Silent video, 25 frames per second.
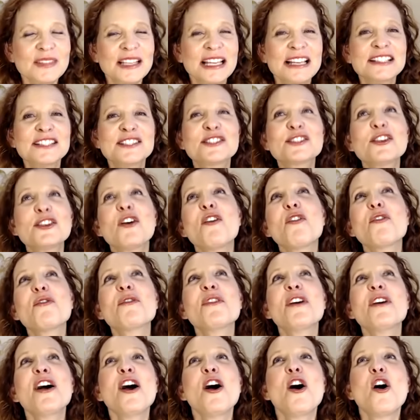So
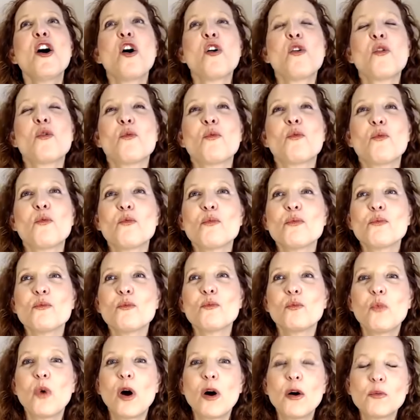
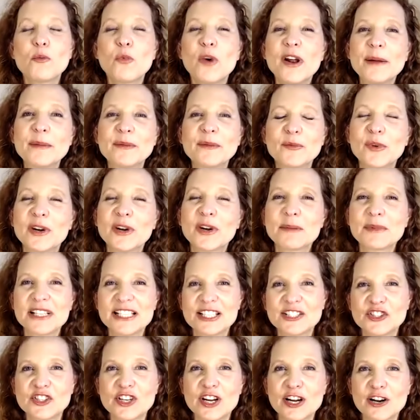what I'm going to
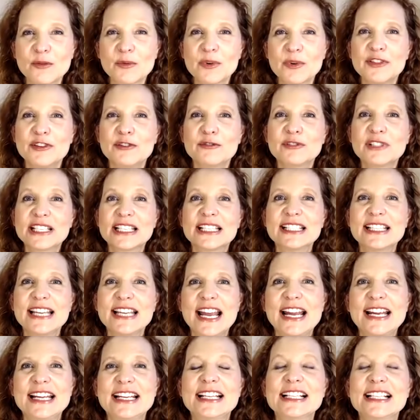share with you
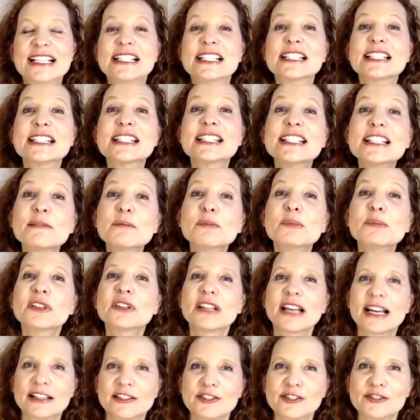today is a simple
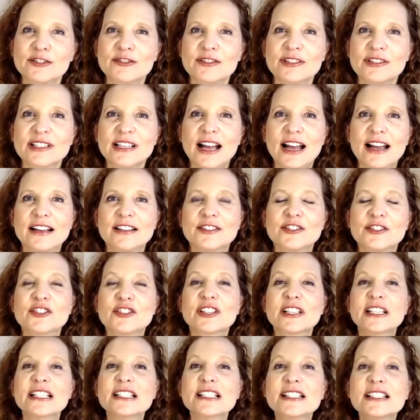exercise to
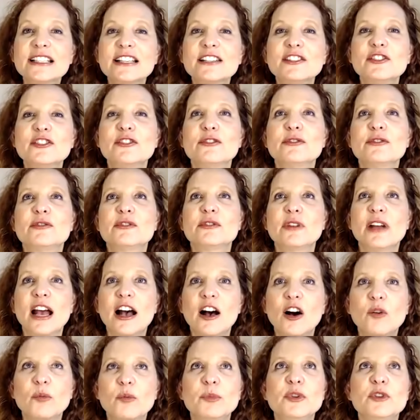continue to
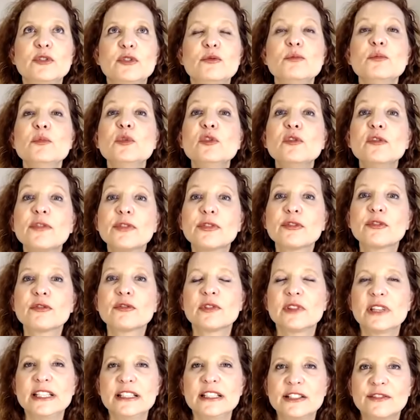help you move through
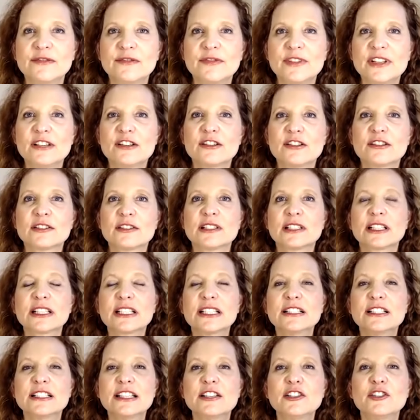these fears, to
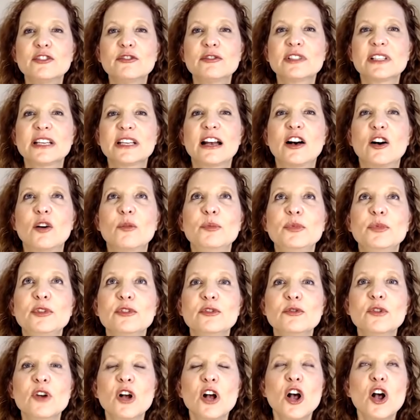continue to help
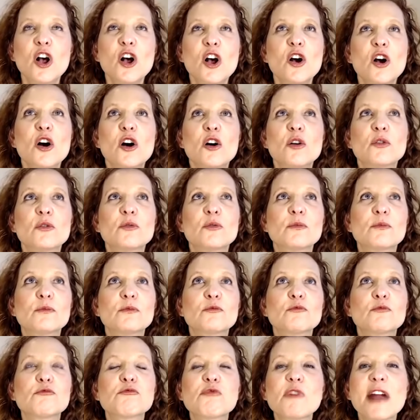you
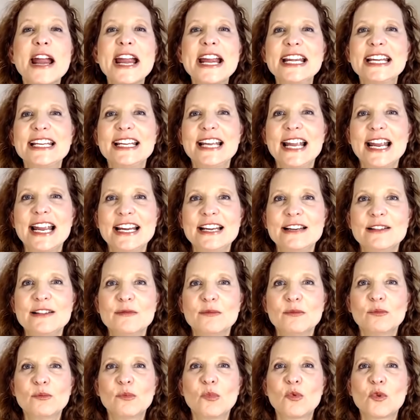radiate
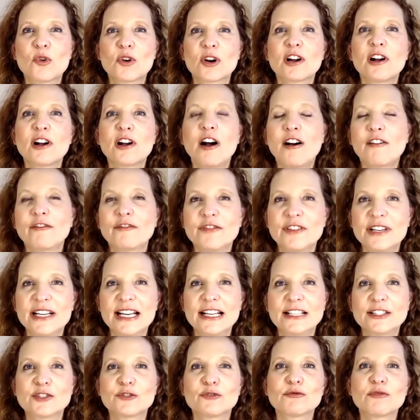more
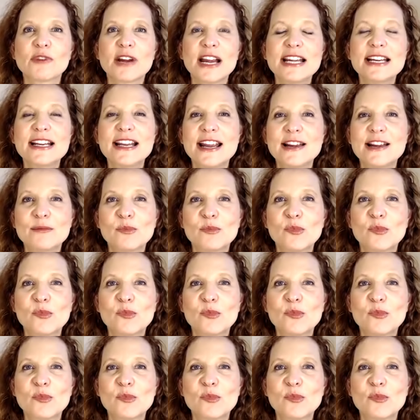confidence, radiate more